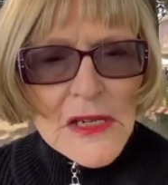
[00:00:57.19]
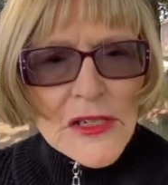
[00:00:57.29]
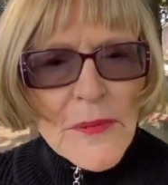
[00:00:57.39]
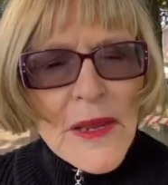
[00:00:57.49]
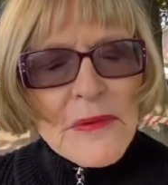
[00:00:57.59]

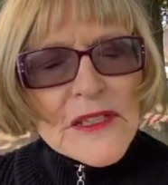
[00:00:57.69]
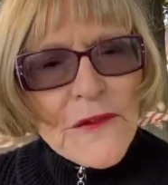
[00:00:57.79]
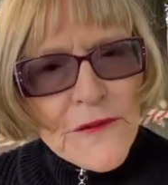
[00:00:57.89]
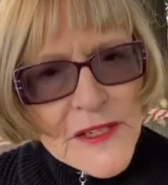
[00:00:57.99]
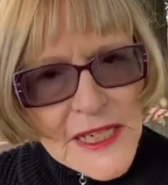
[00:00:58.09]
So people's
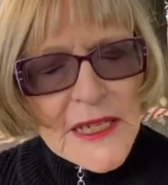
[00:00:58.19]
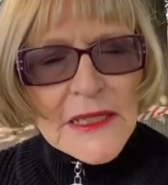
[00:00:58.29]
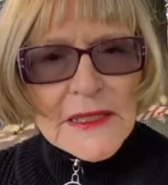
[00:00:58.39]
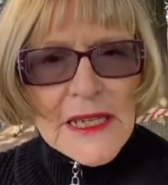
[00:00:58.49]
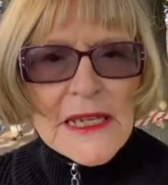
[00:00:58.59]

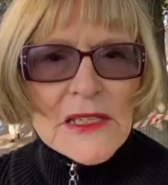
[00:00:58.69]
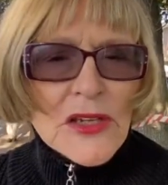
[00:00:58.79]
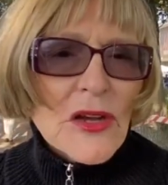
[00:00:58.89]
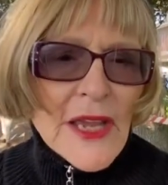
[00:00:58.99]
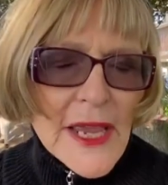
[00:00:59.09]
physical needs
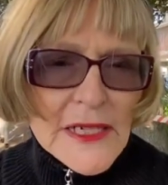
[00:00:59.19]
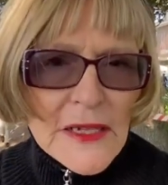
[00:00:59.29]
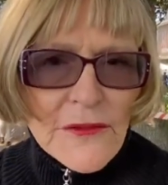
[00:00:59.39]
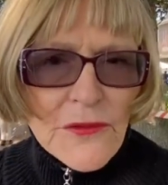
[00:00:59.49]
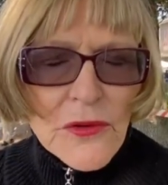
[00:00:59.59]
are
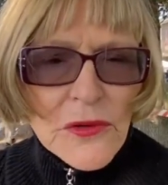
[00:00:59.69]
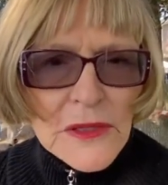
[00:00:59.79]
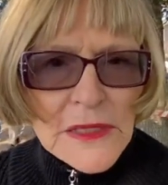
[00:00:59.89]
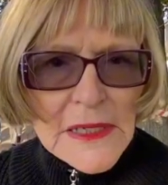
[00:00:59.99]
catered for.